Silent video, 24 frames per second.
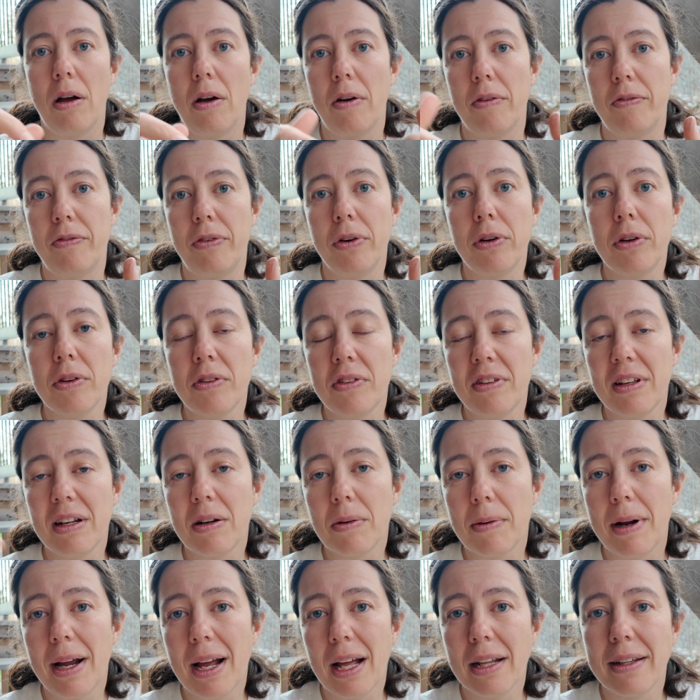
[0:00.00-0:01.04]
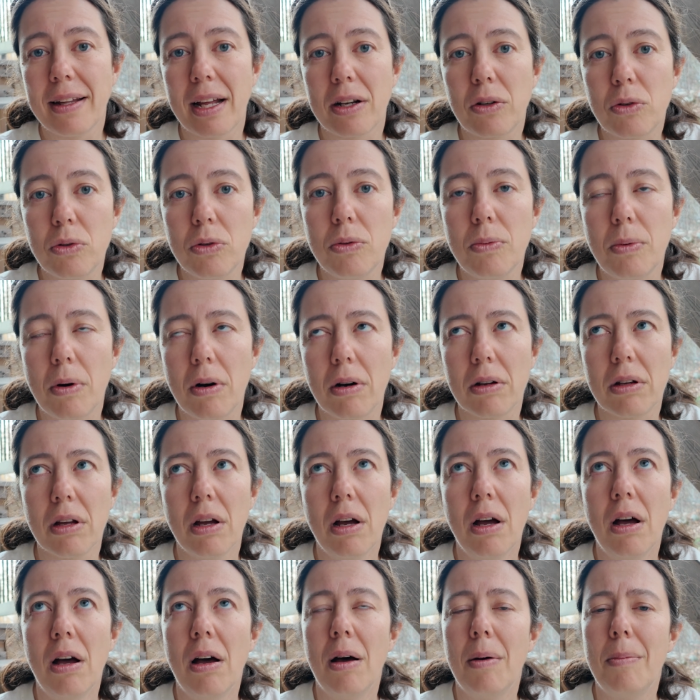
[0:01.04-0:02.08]
focusing rail, that could work,
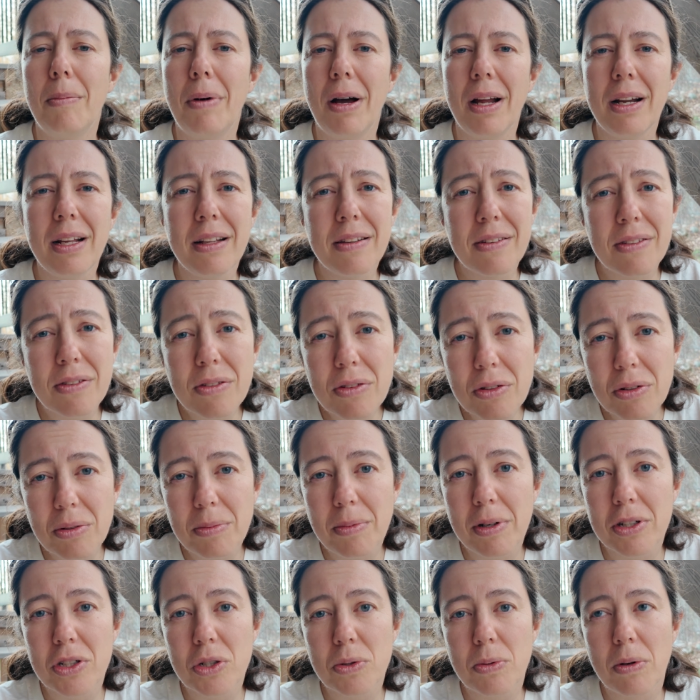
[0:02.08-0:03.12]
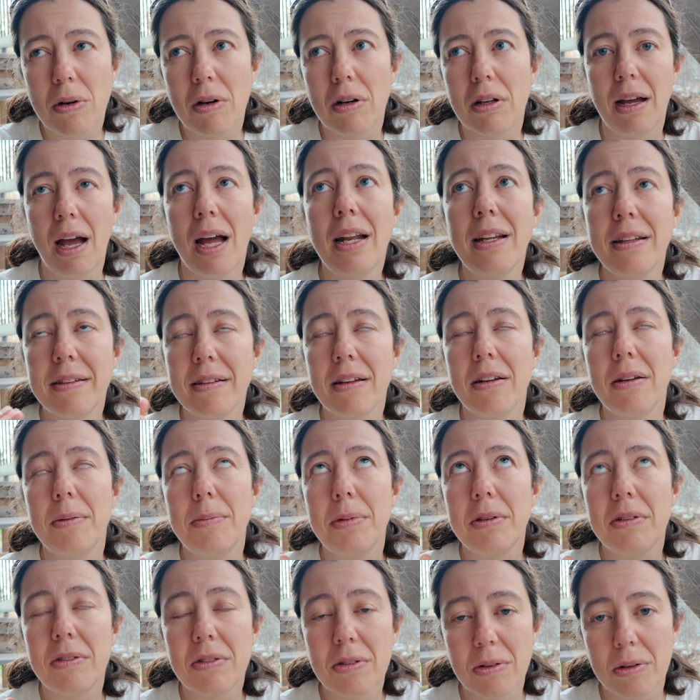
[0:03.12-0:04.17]
but it's so much work and it's going to
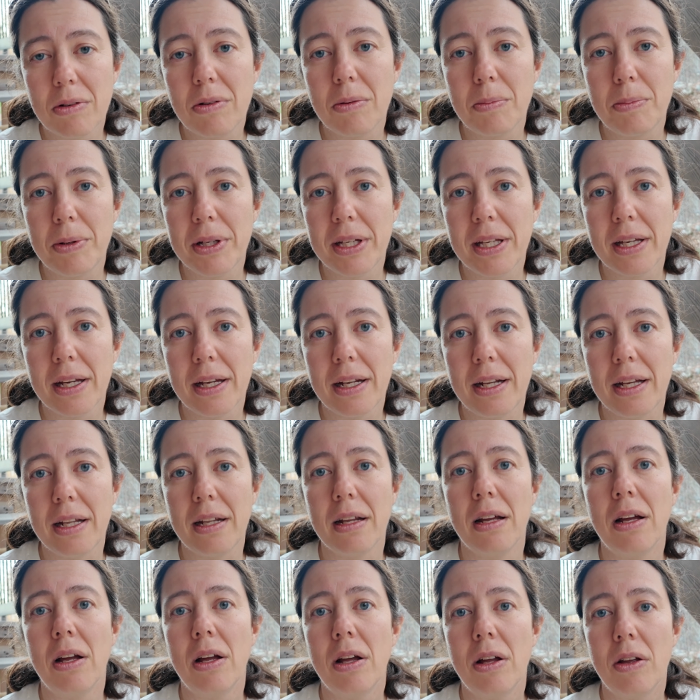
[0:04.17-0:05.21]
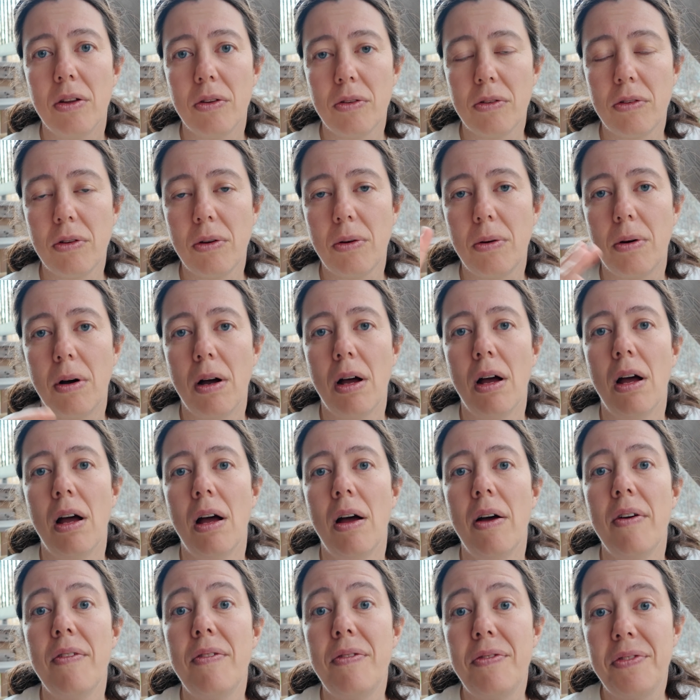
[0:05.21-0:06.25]
be so complicated. So
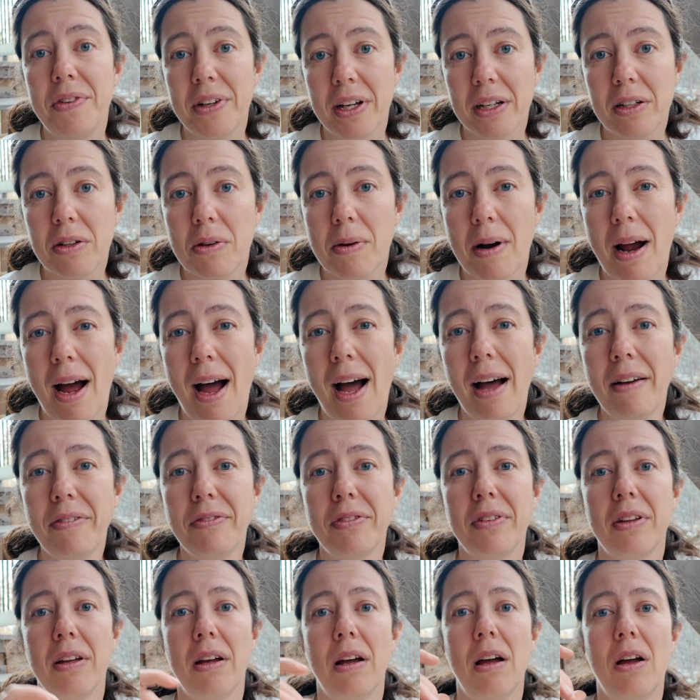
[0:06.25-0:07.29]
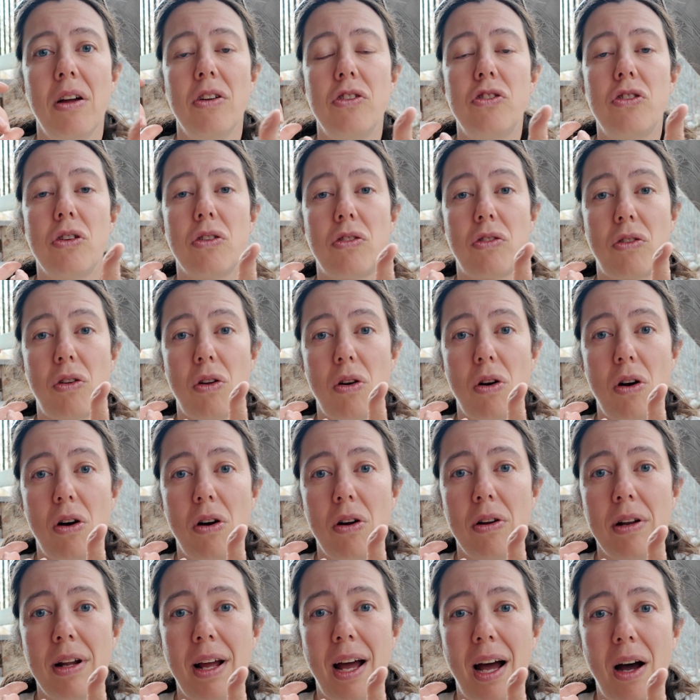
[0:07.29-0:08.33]
fieldcraft, just
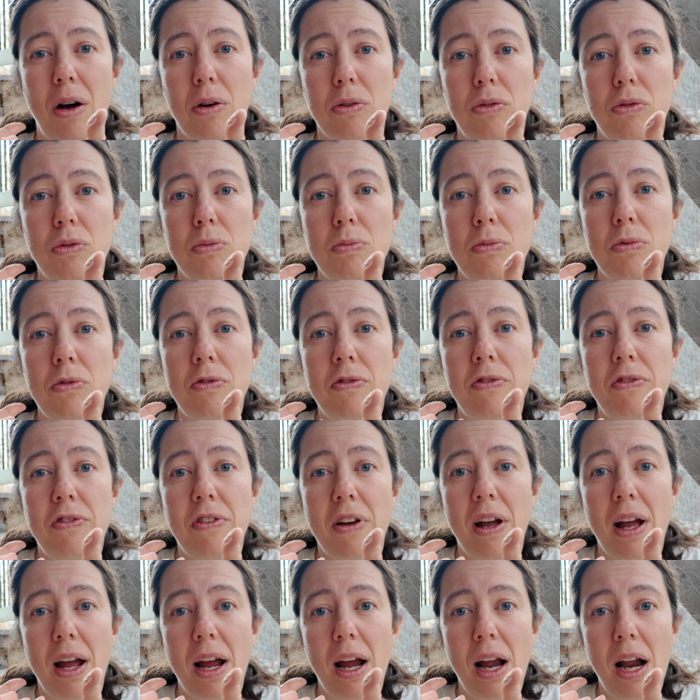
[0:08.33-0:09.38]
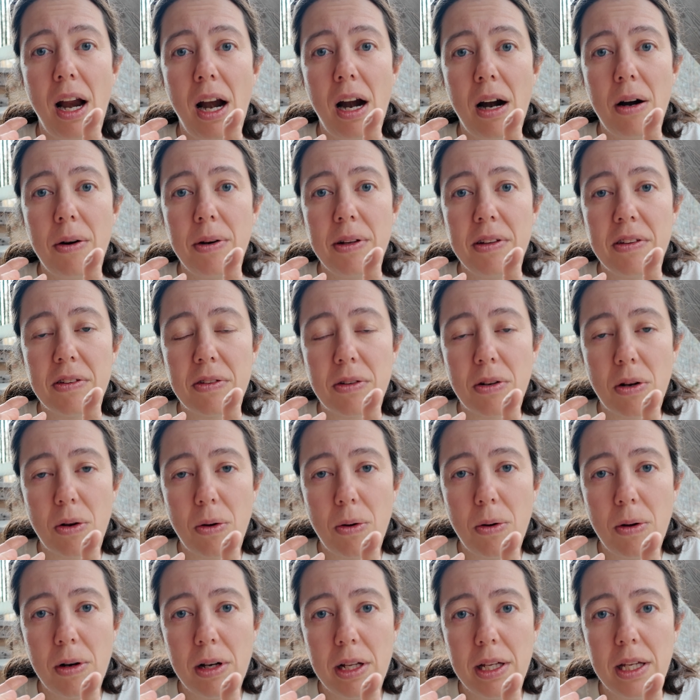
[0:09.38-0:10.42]
learn how to move very
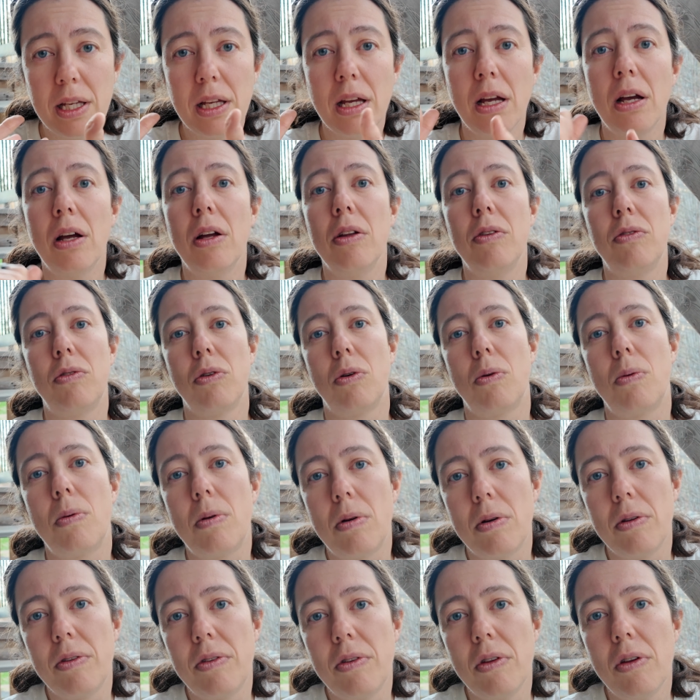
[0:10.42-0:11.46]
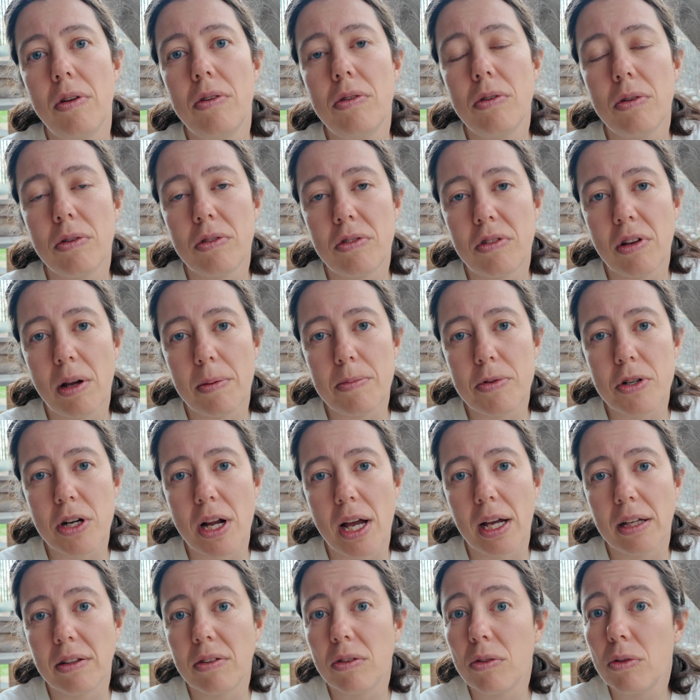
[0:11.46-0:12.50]
slowly towards your
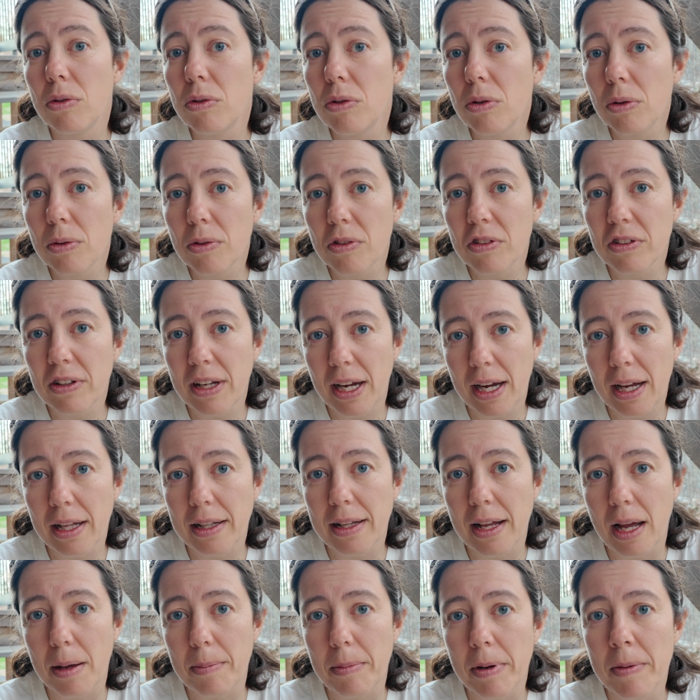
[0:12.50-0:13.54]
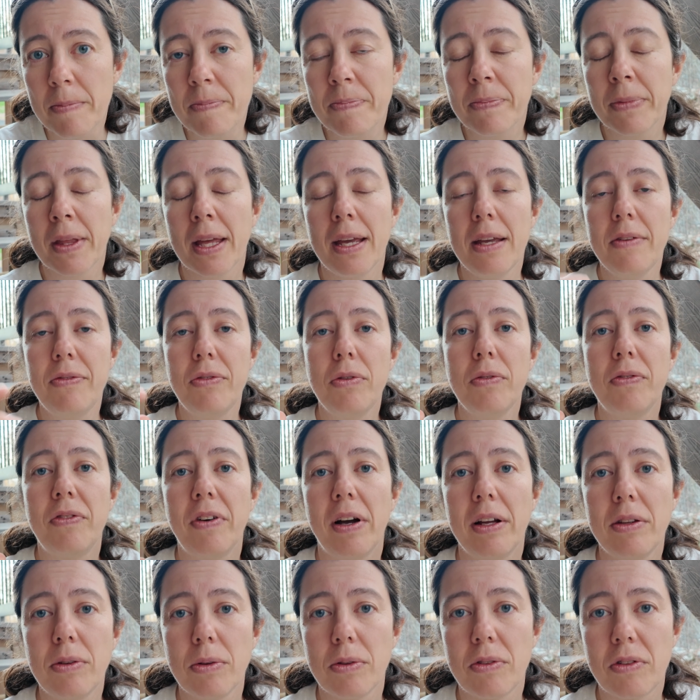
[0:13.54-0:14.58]
subject so you don't scare them. If you
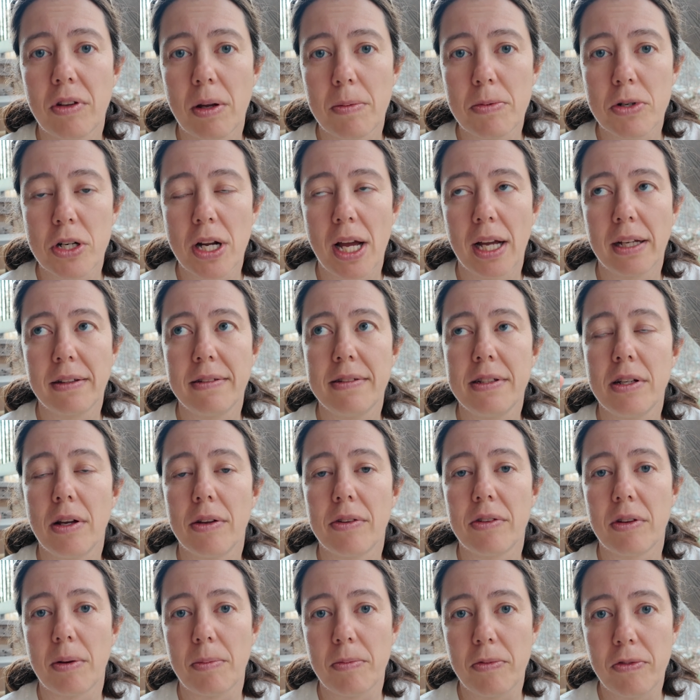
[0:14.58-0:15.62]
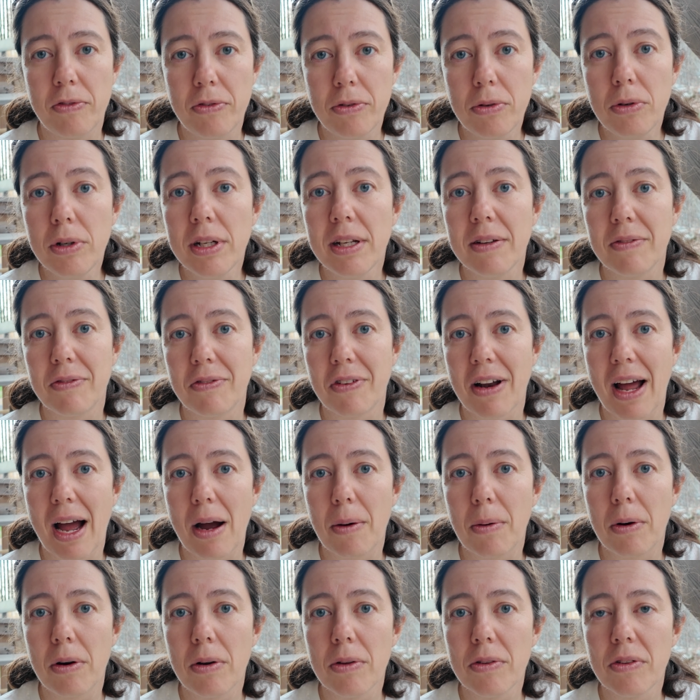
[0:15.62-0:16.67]
find your subject near some food and
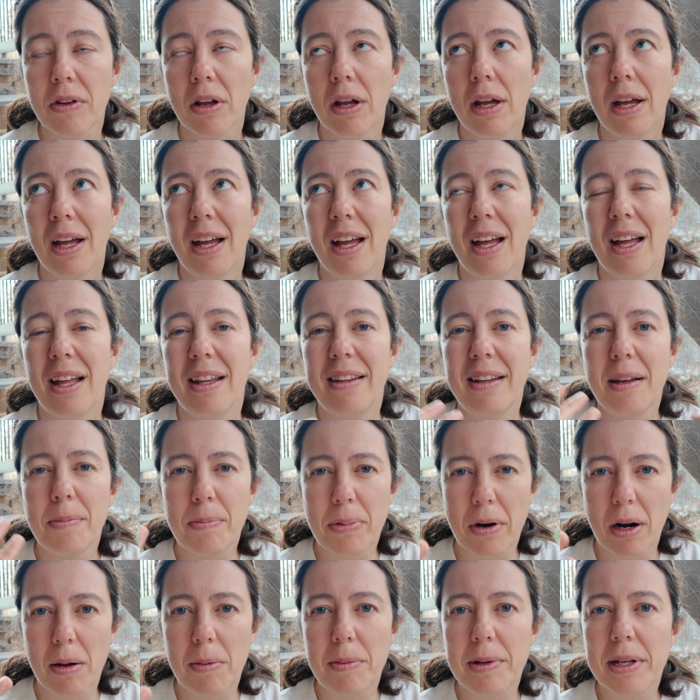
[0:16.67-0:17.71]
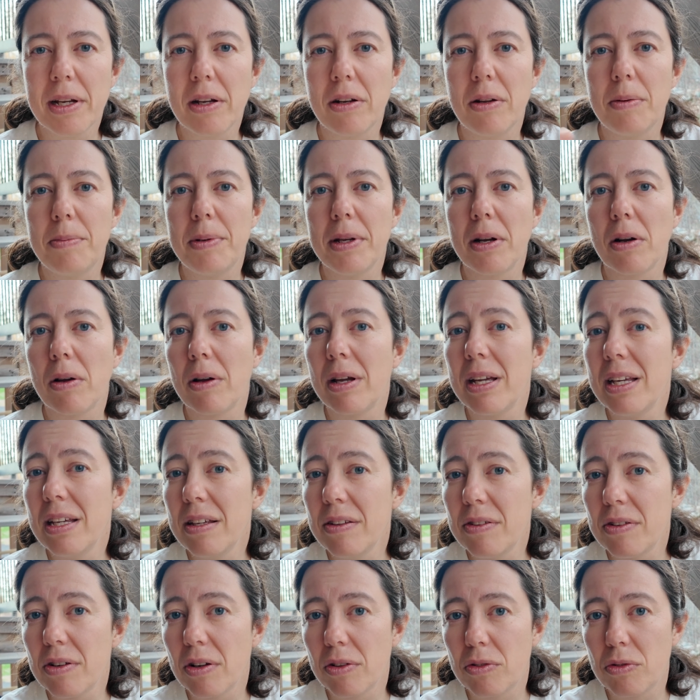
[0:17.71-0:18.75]
flowers, they're probably going to be a little
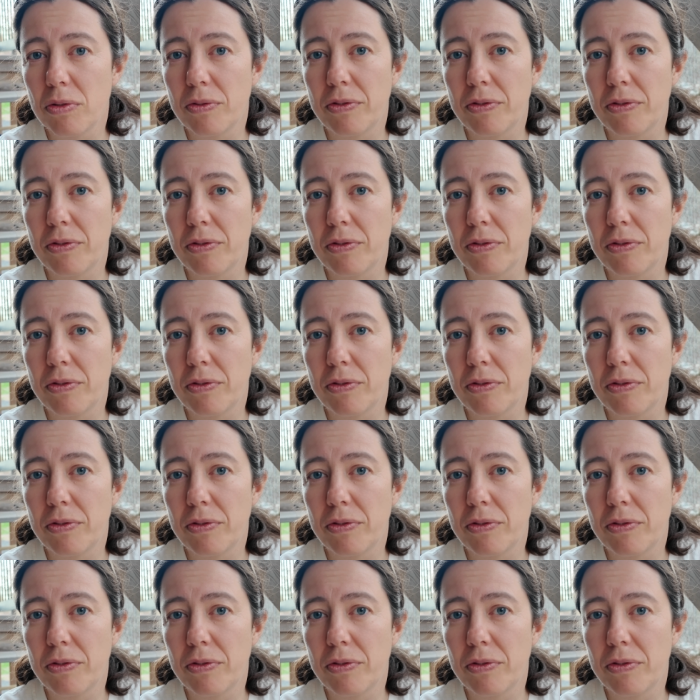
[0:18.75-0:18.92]
easier to